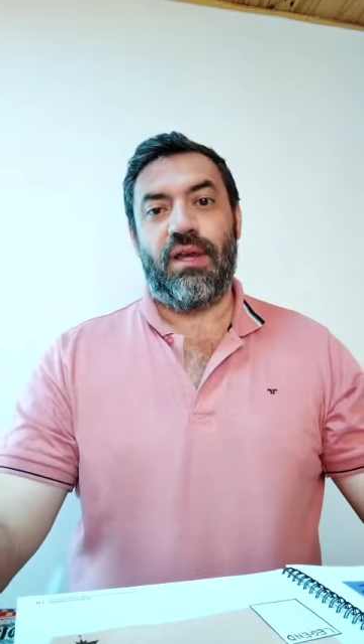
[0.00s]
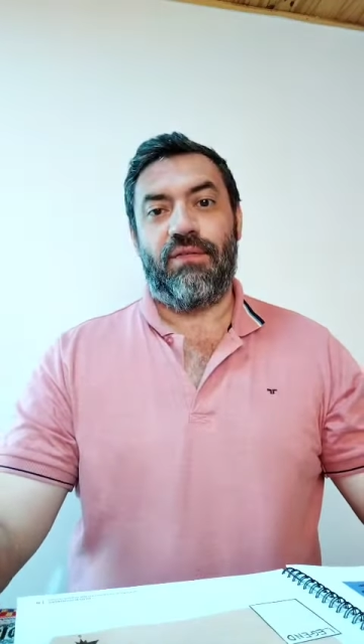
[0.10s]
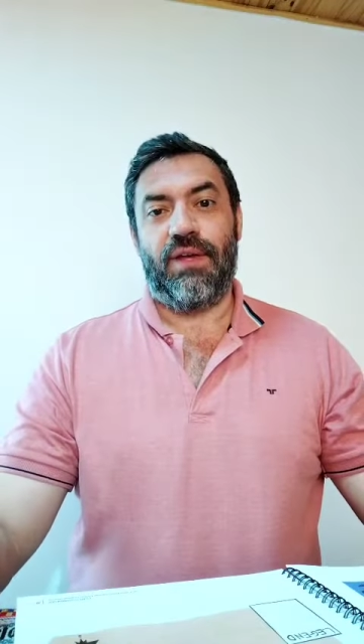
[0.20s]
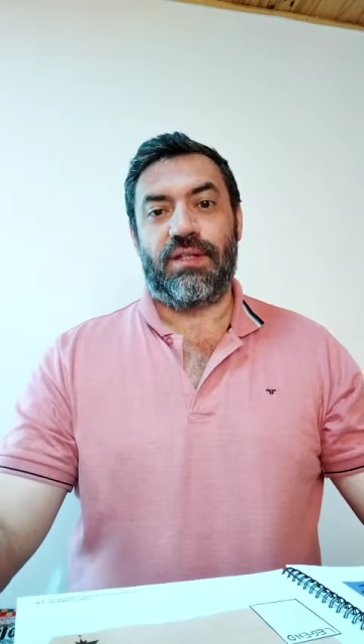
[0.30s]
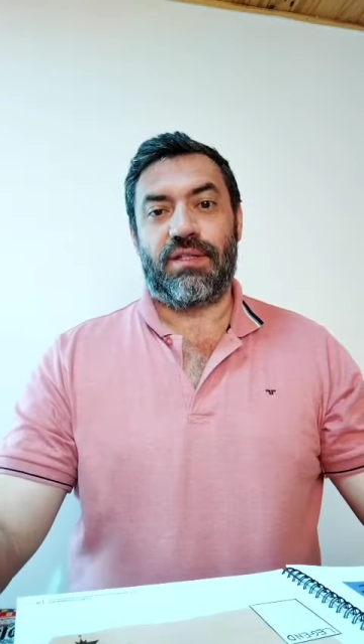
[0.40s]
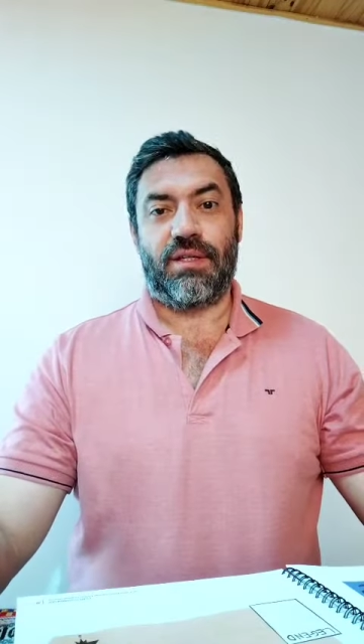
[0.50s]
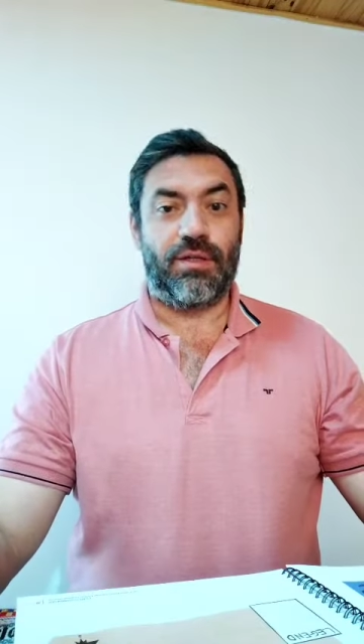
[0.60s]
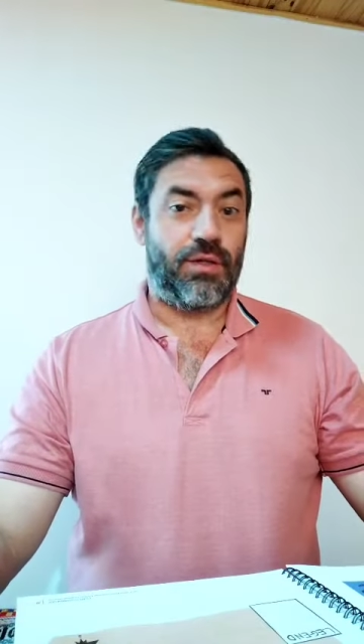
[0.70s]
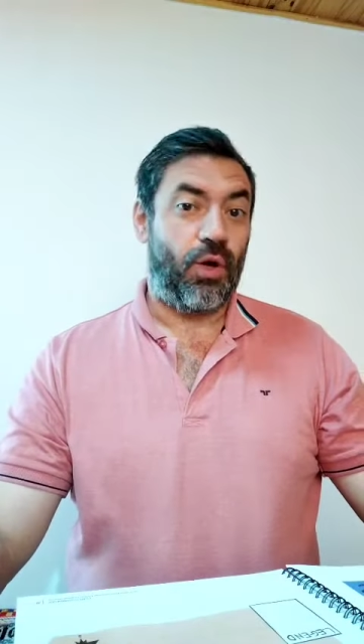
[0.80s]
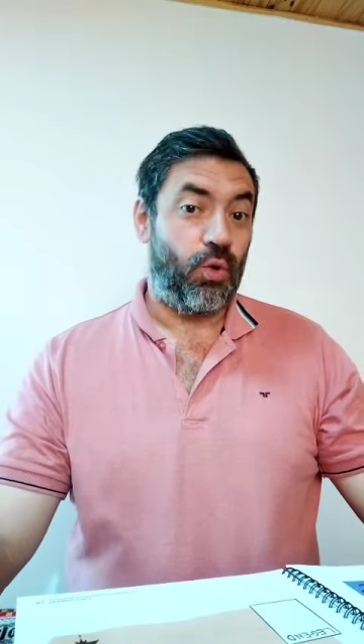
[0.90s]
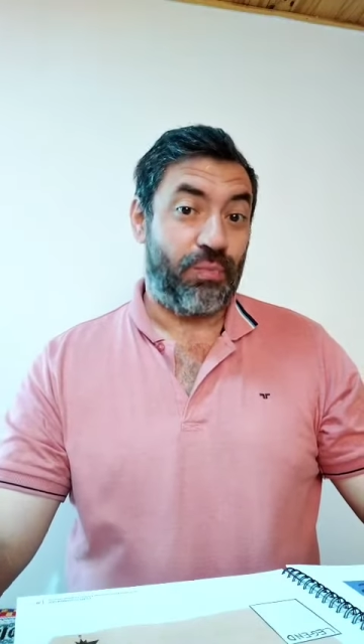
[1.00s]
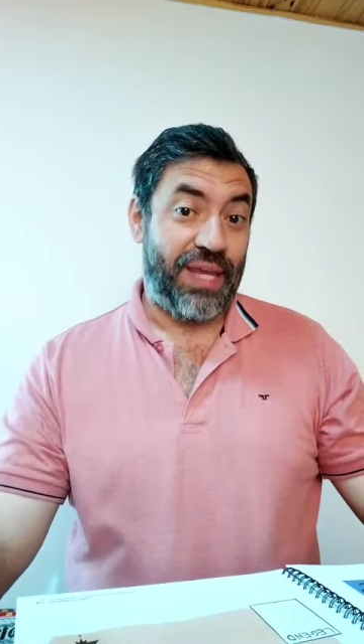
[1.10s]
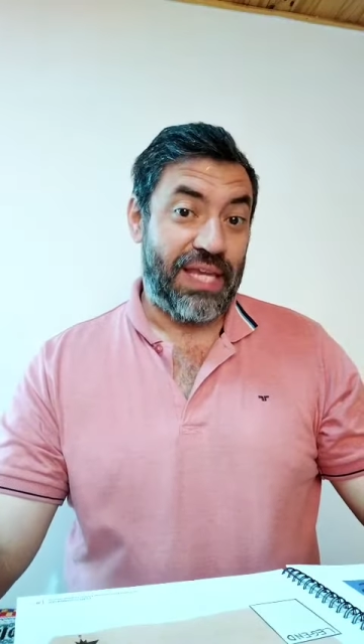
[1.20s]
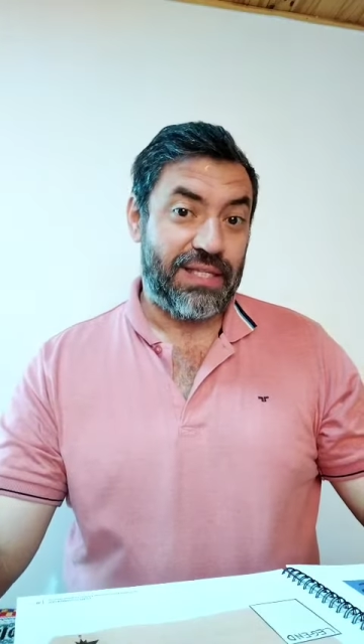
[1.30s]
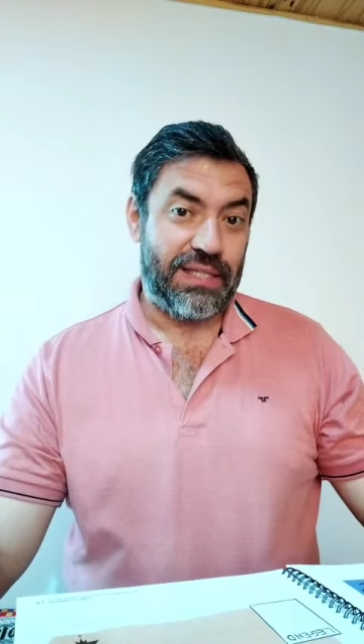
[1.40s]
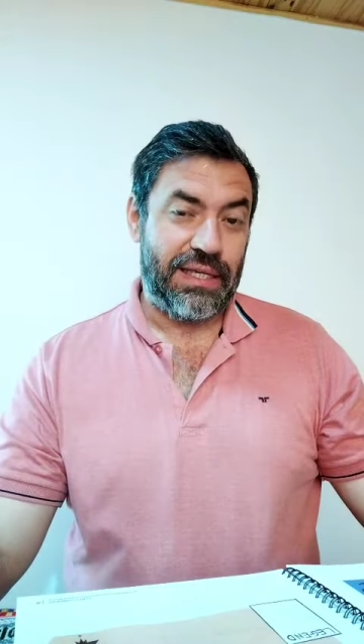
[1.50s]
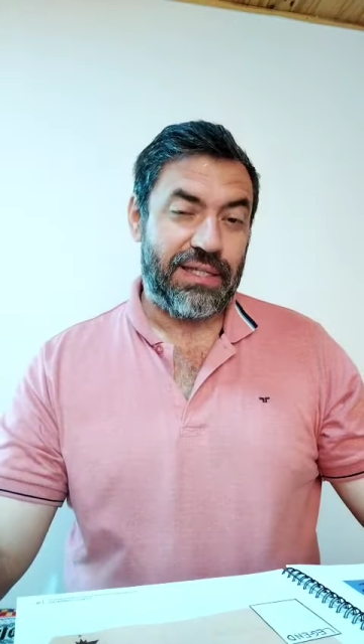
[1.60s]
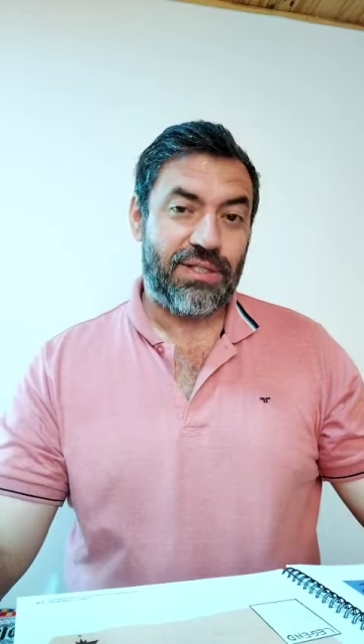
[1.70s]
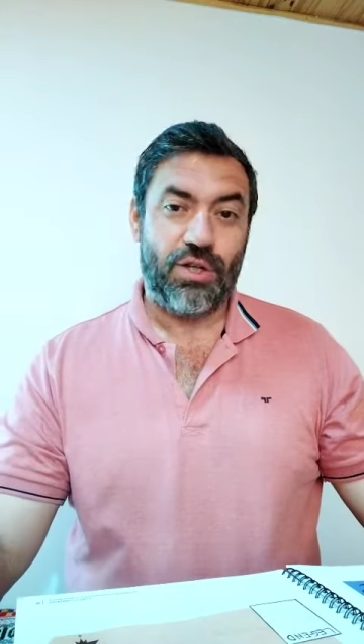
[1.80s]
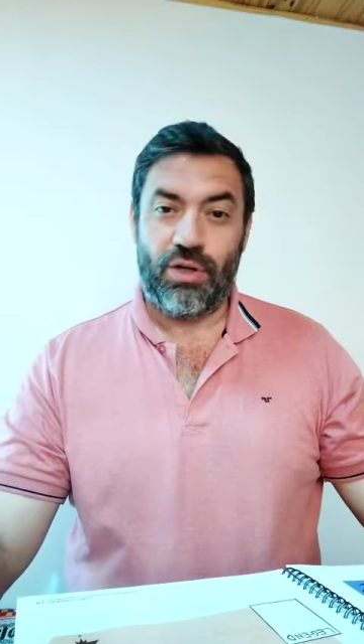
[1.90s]
If it's gold
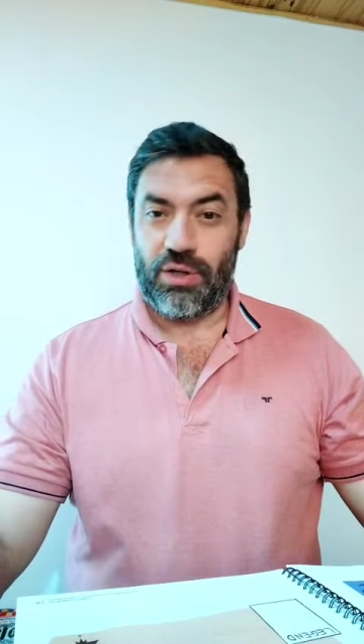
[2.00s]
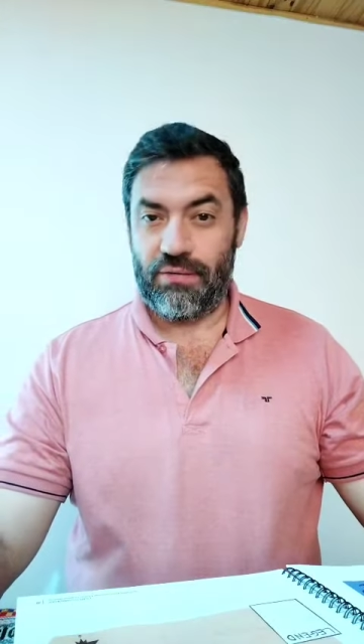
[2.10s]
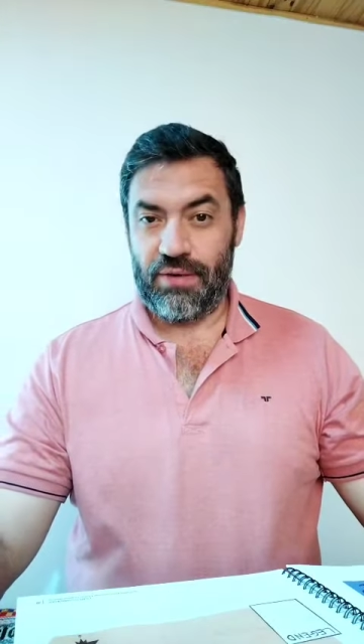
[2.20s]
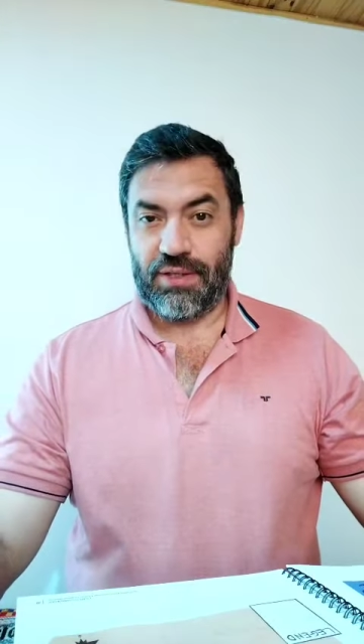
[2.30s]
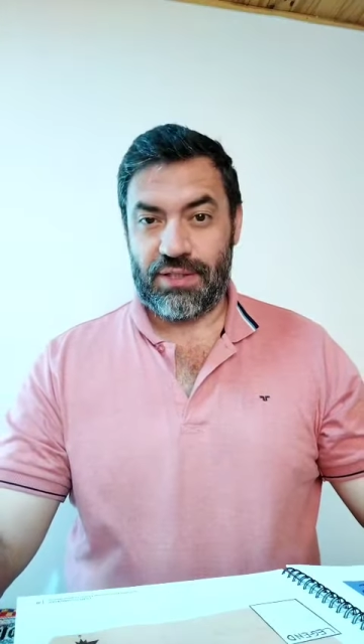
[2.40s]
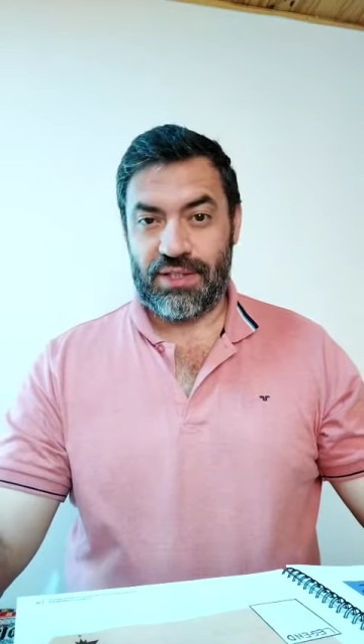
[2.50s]
pieces or if it's